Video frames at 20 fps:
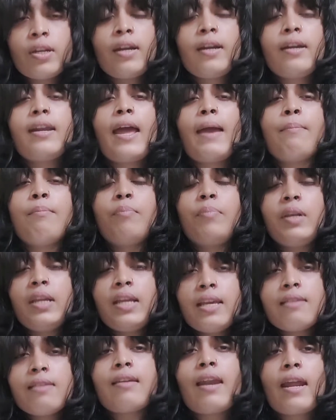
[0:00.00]
it and
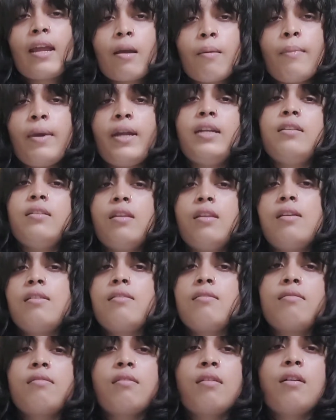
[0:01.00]
please recommend
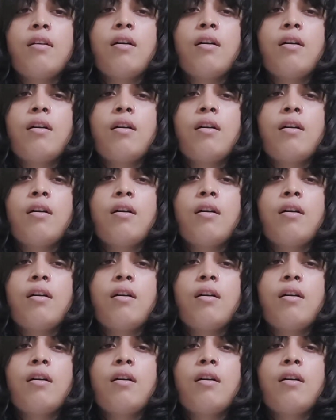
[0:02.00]
this